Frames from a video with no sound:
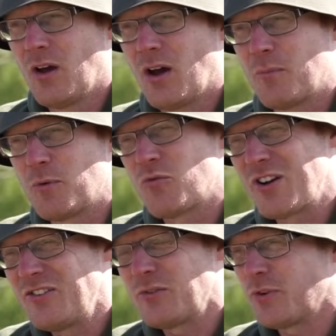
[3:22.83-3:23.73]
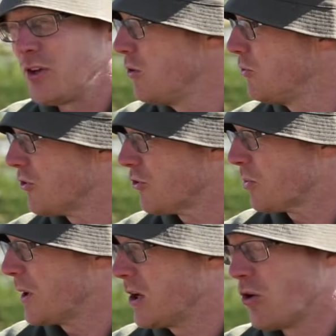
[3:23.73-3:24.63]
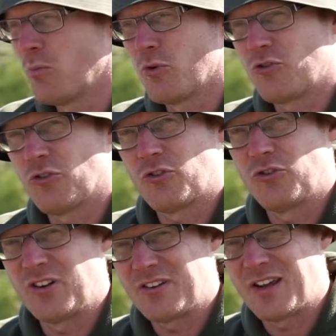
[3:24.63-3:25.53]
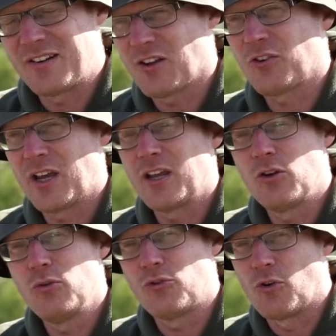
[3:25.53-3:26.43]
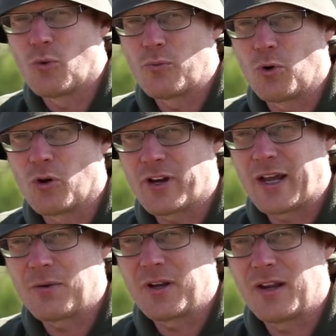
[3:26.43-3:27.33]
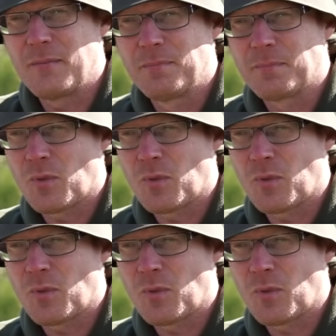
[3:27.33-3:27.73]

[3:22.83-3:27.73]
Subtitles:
The reason for using the sweet corn was just because it doesn't get used an awful lot down here.